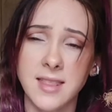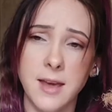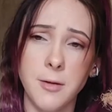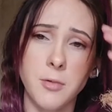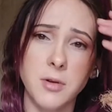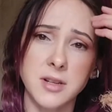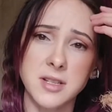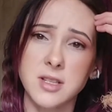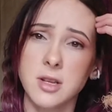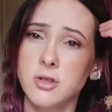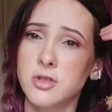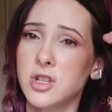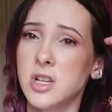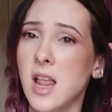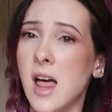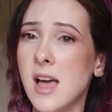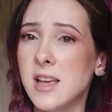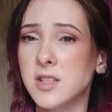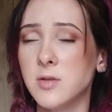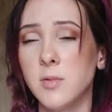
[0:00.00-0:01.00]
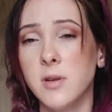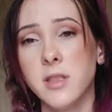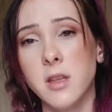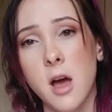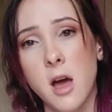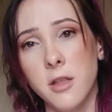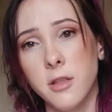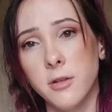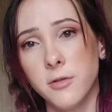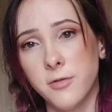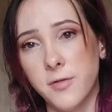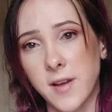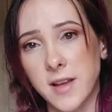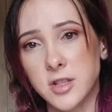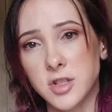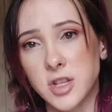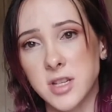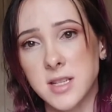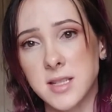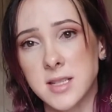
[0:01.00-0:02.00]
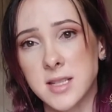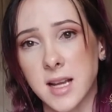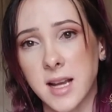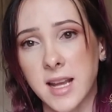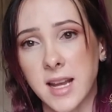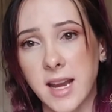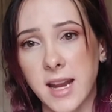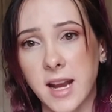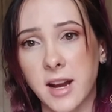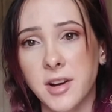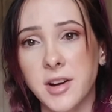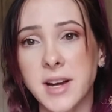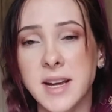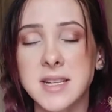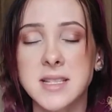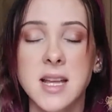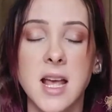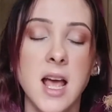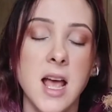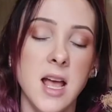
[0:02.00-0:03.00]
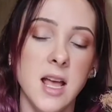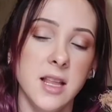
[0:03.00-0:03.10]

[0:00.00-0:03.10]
They want to socialize with other finches and canaries.